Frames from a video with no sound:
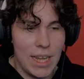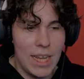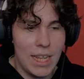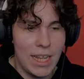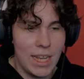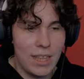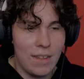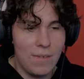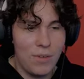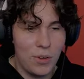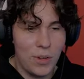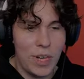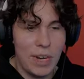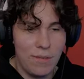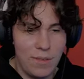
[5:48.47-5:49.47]
I like the
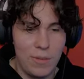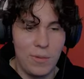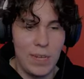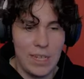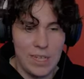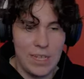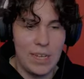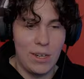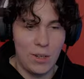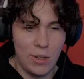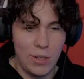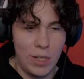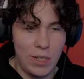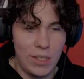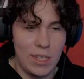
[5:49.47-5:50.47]
four different ways they all
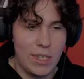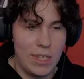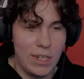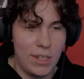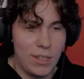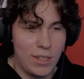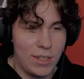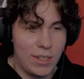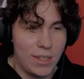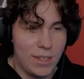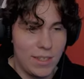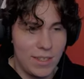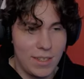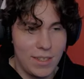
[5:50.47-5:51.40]
go down the stairs.